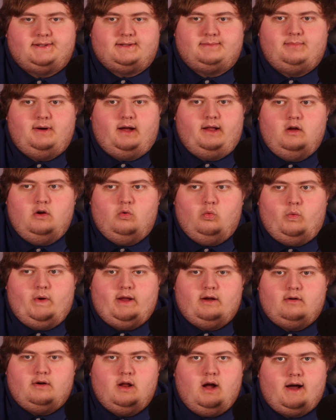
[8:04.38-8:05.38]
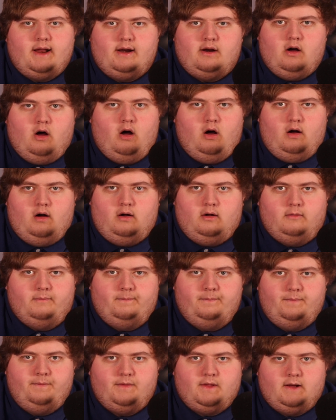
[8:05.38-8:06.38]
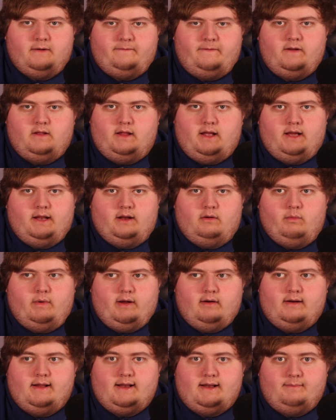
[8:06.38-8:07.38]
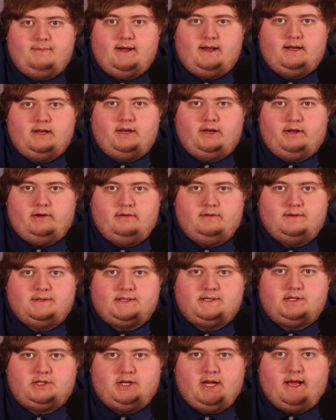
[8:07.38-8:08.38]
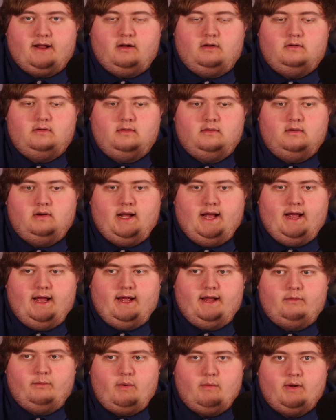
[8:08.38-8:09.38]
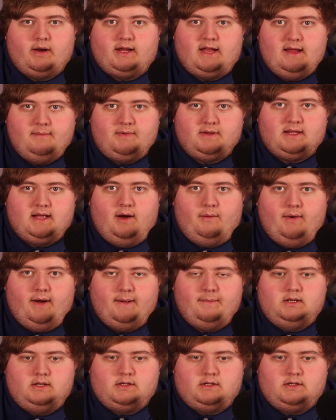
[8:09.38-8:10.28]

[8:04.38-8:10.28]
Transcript: but we are not at all affiliated. We are an independent news channel, and we want to keep it that way.